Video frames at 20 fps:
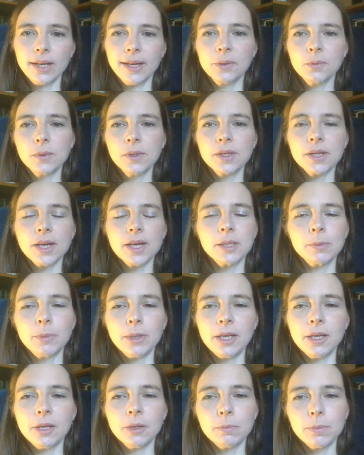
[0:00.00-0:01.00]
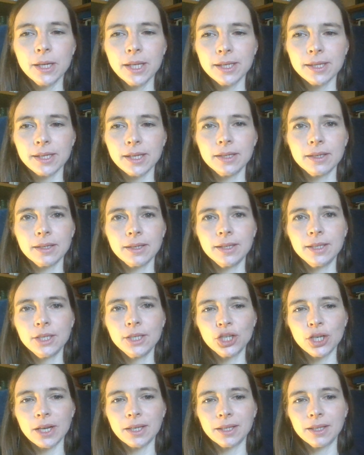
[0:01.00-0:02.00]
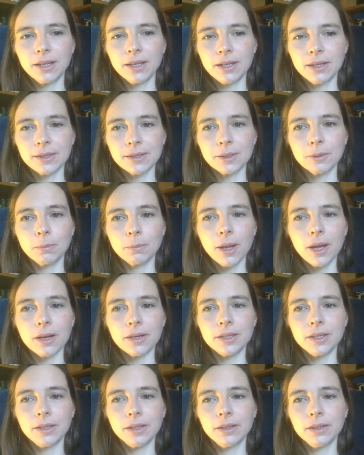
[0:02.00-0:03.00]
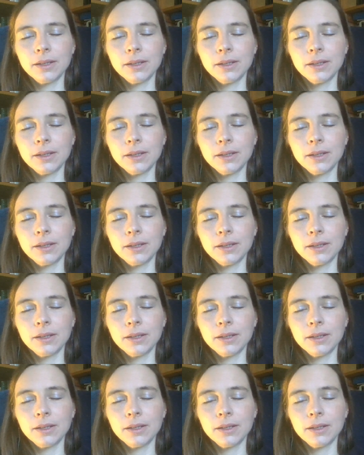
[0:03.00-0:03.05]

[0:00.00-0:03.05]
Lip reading: and would thus be complicit in shedding innocent blood.